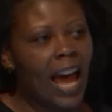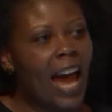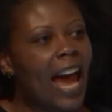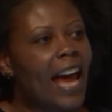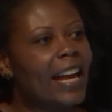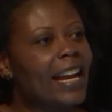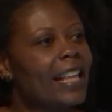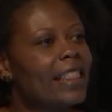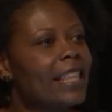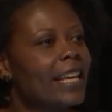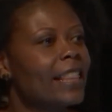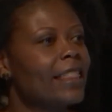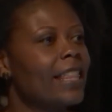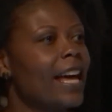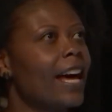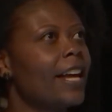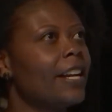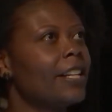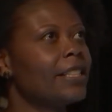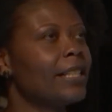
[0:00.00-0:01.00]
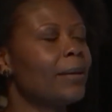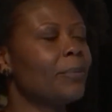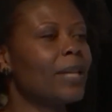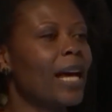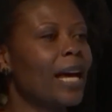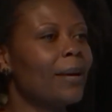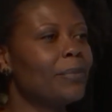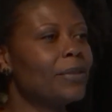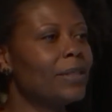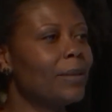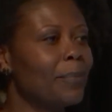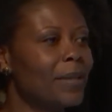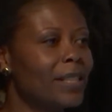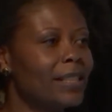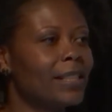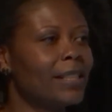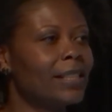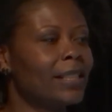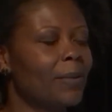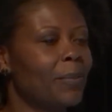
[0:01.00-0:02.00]
And I think that sometimes the
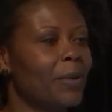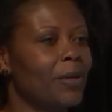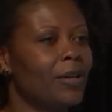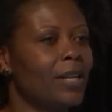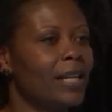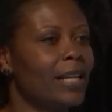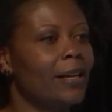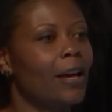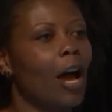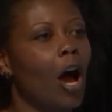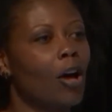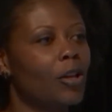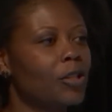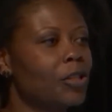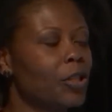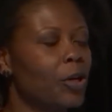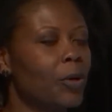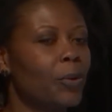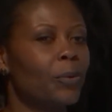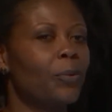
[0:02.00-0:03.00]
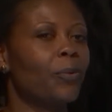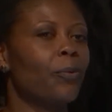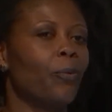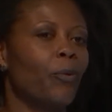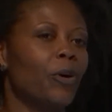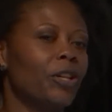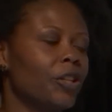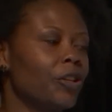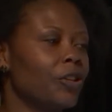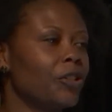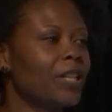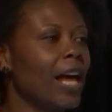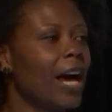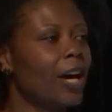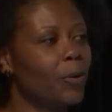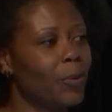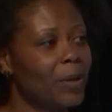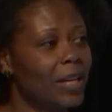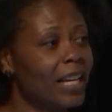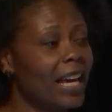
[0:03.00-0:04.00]
business community also wonders, how
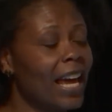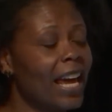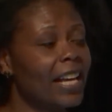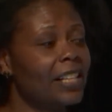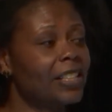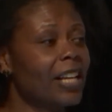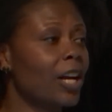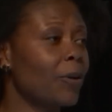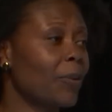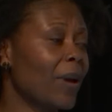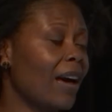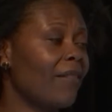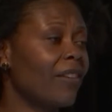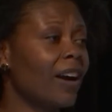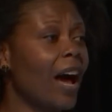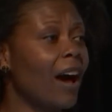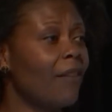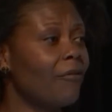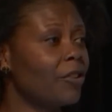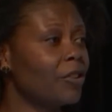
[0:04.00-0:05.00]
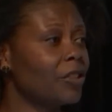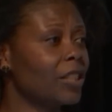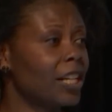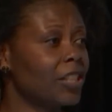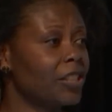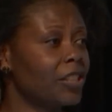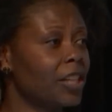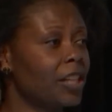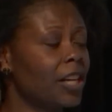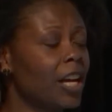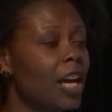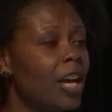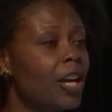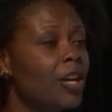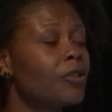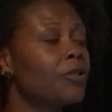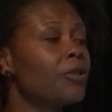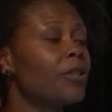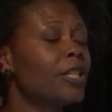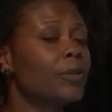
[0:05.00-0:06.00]
do we engage? How do we have a conversation?
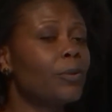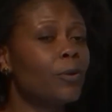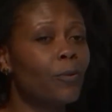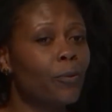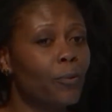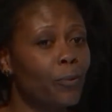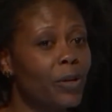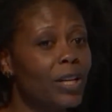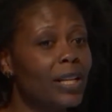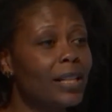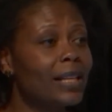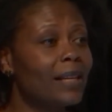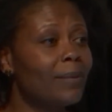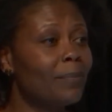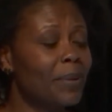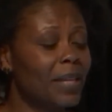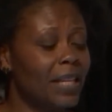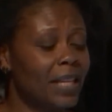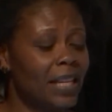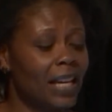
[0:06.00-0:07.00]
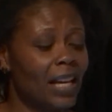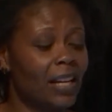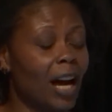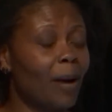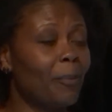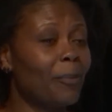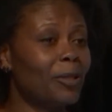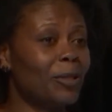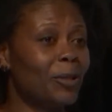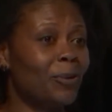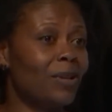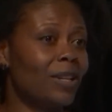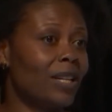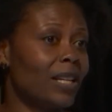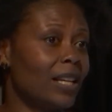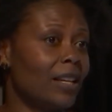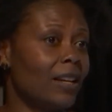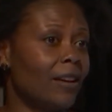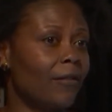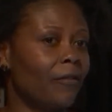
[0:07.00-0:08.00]
So this will really be an
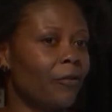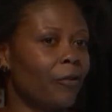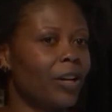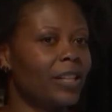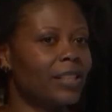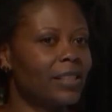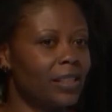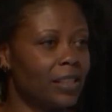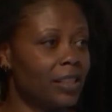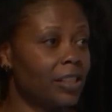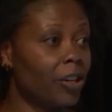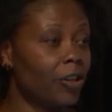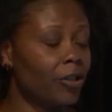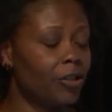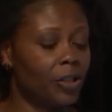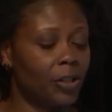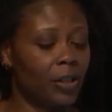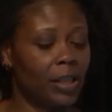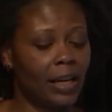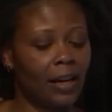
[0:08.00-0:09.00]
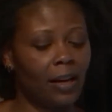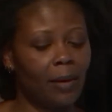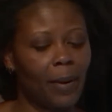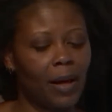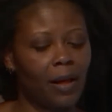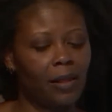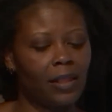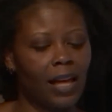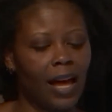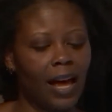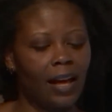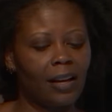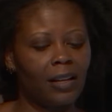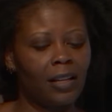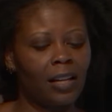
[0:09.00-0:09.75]
opportunity for us to start to think about that.